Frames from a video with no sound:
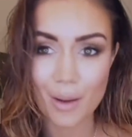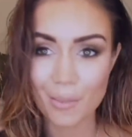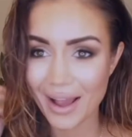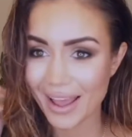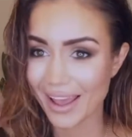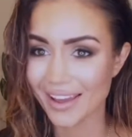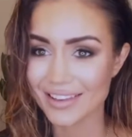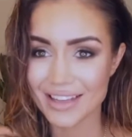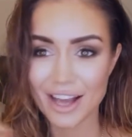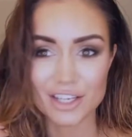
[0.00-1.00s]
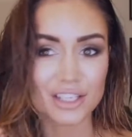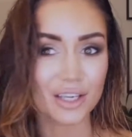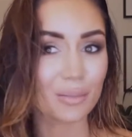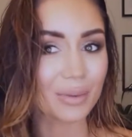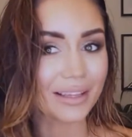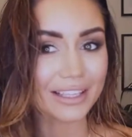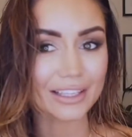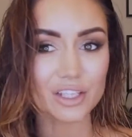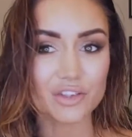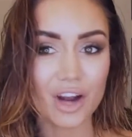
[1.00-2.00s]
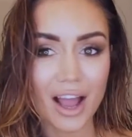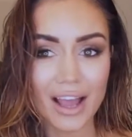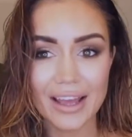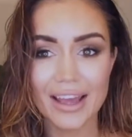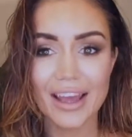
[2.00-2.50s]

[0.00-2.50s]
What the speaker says: My hair is actually completely dry,